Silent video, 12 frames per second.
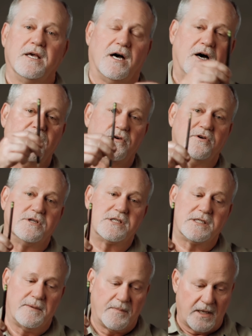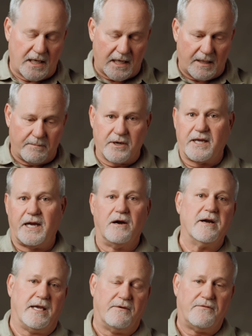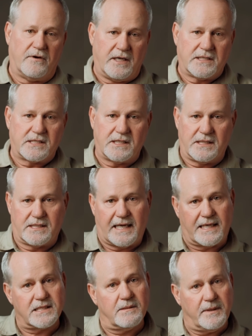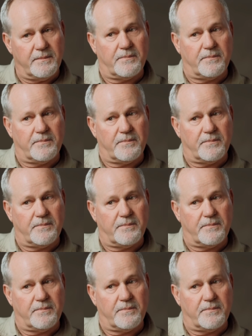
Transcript: Others, Bergaria, for instance, has to be